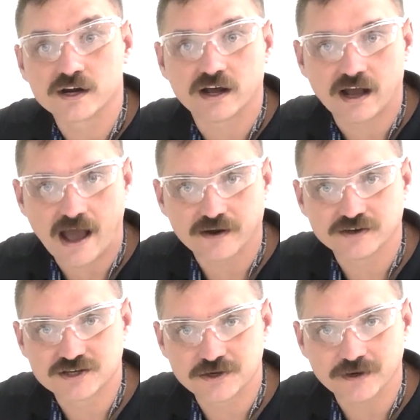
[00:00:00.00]
how
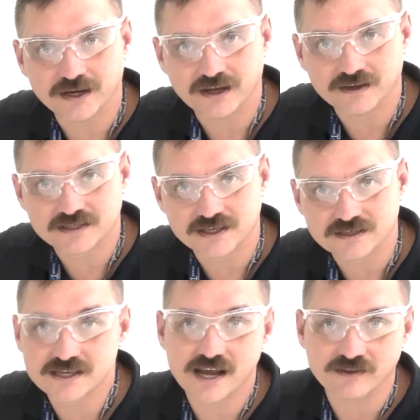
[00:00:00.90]
to
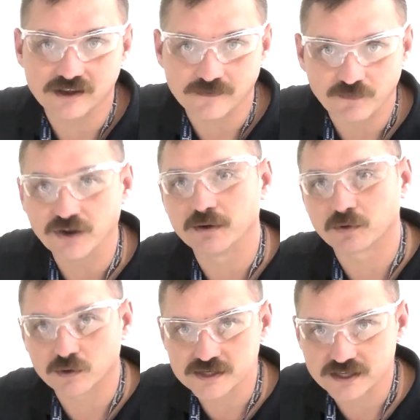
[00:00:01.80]
set the number
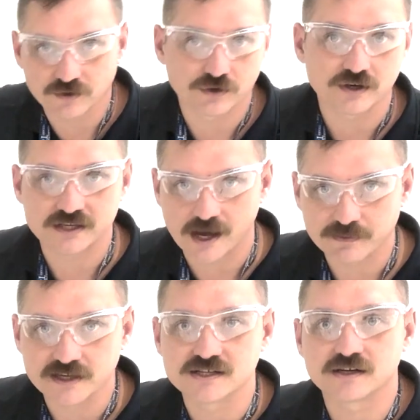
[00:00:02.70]
one cylinder to top
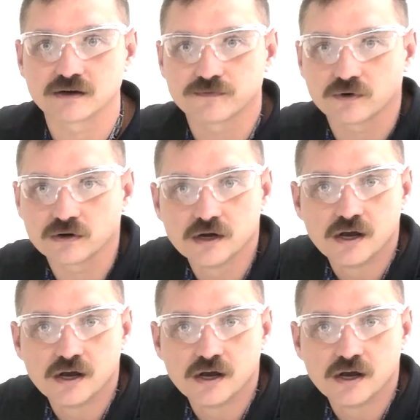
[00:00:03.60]
dead center for